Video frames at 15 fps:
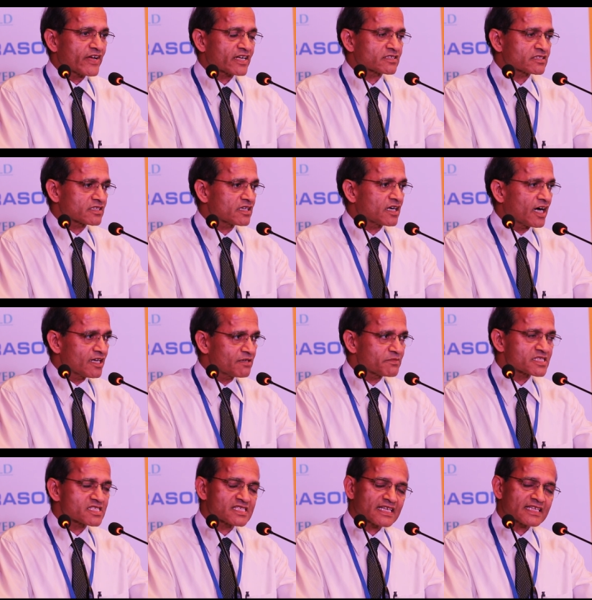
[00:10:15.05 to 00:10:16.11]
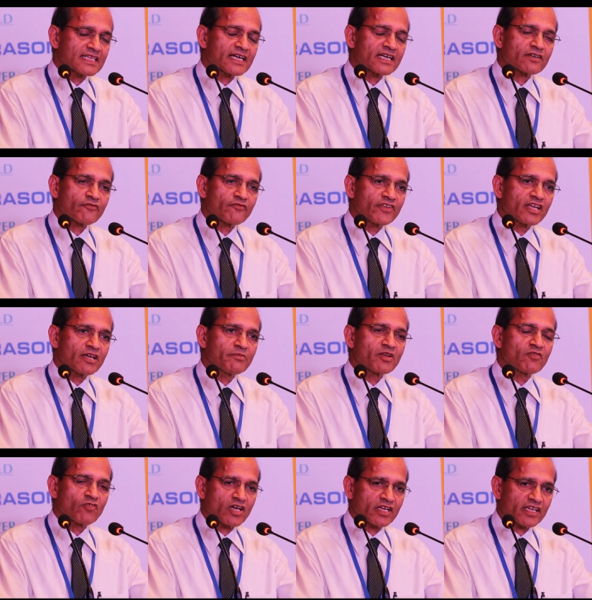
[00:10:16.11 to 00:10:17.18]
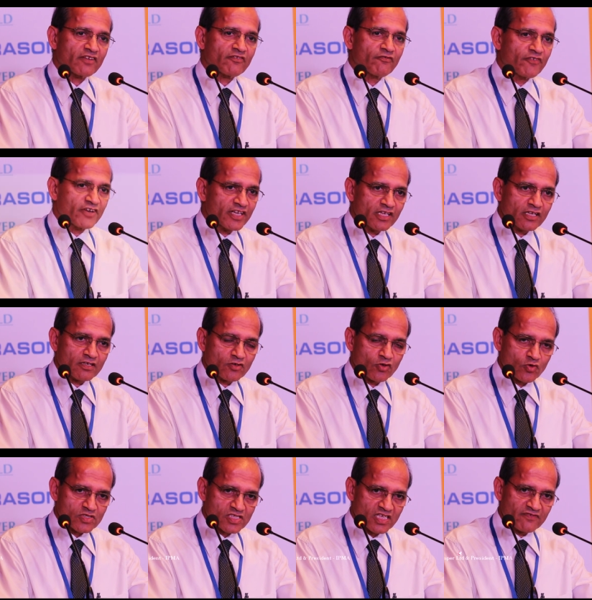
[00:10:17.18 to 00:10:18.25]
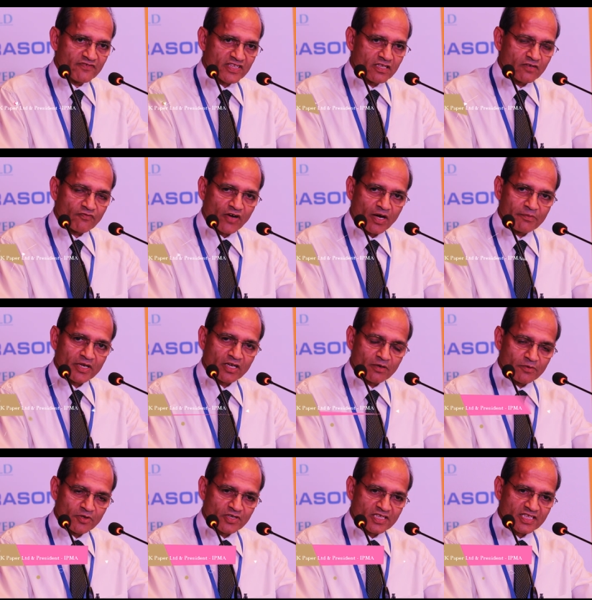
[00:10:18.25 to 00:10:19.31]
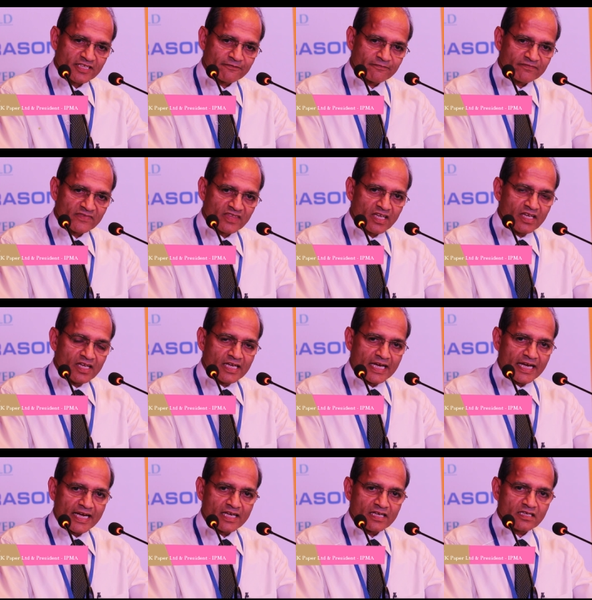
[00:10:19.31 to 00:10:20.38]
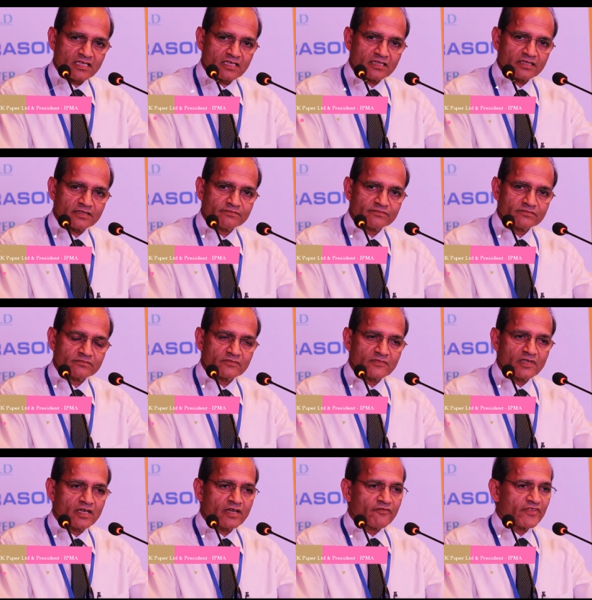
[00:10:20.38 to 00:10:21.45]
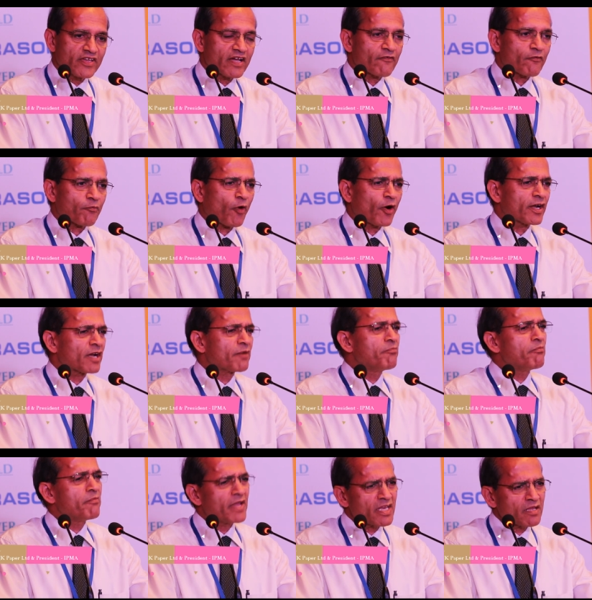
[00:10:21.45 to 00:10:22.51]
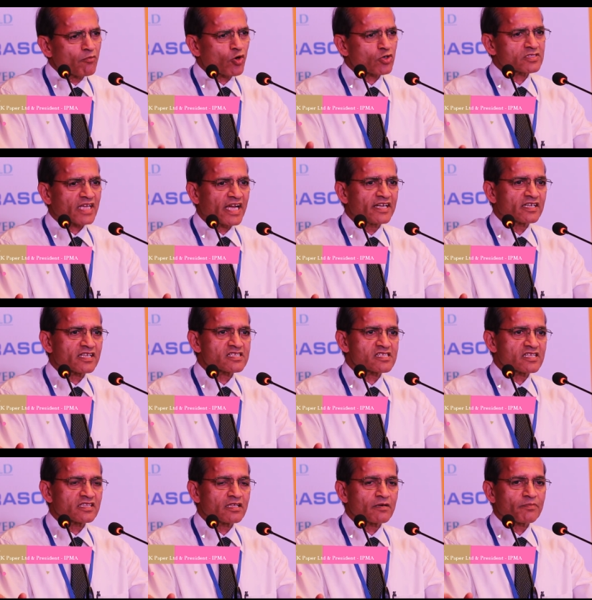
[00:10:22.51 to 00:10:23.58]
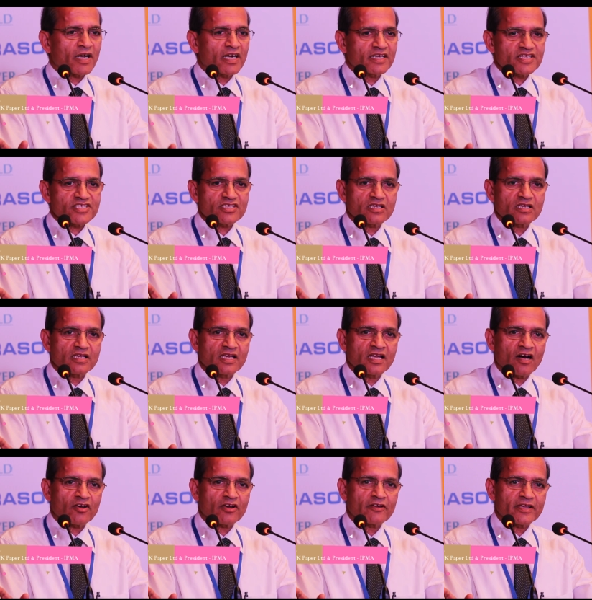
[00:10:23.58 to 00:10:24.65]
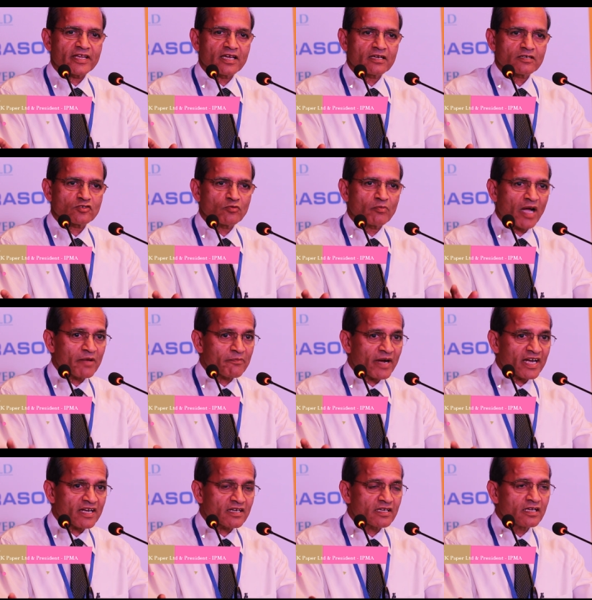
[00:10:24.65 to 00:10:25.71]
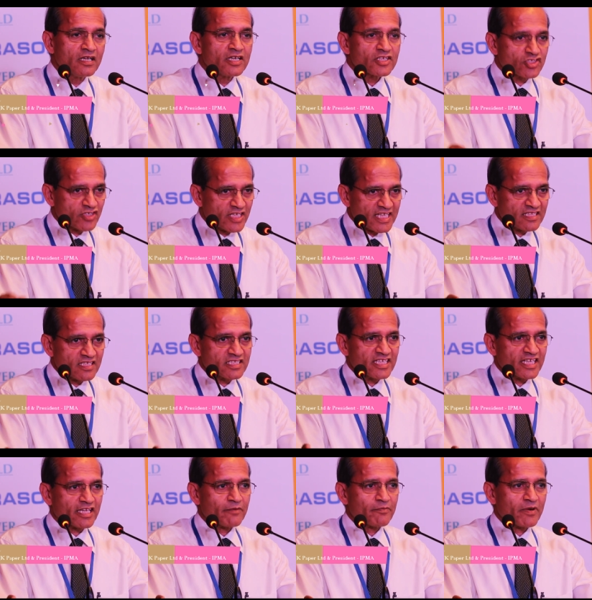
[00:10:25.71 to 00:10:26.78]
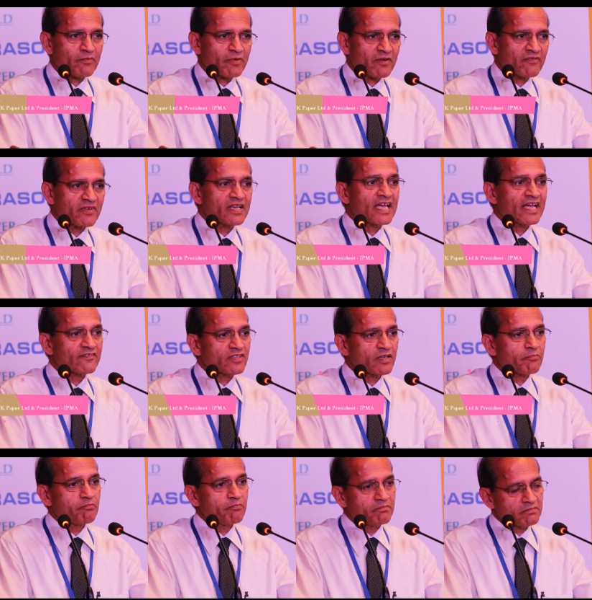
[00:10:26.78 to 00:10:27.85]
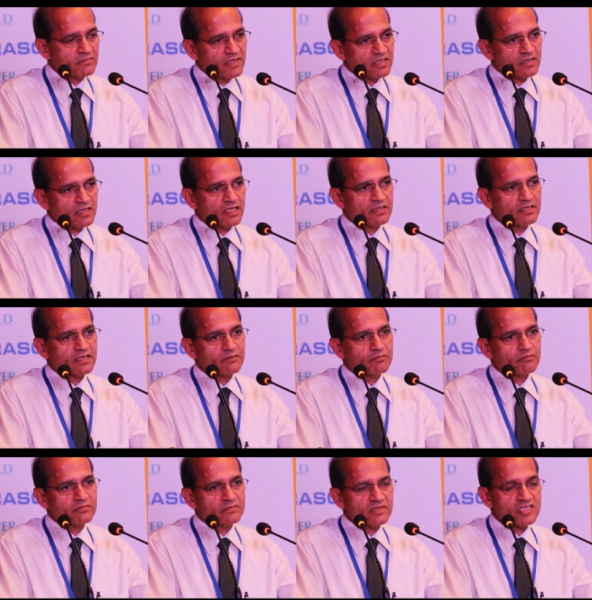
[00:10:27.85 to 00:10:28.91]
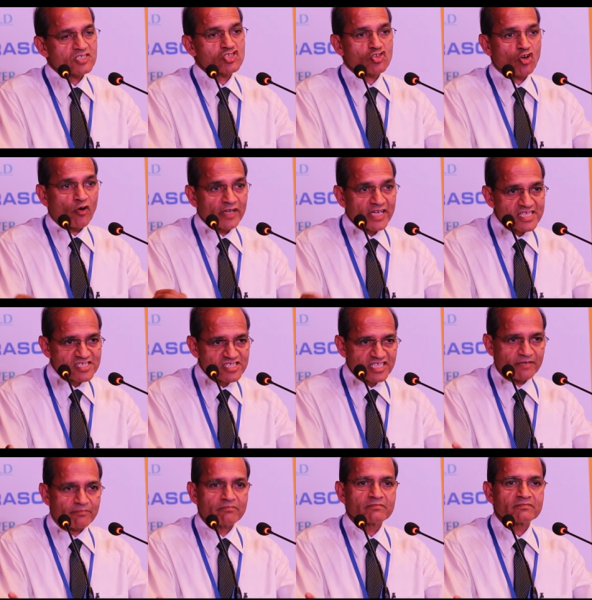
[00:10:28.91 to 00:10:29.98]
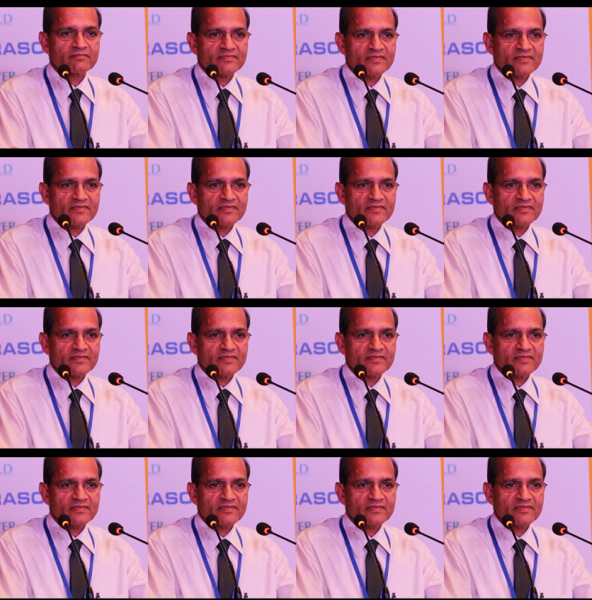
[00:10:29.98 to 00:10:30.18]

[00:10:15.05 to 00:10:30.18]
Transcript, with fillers: fact, uh, I must say that we have been working very closely with the farming community, and um, we have appointed many more scientists in the plantation in our area. To my mind, today the J K Paper will have the, the, the, the strongest team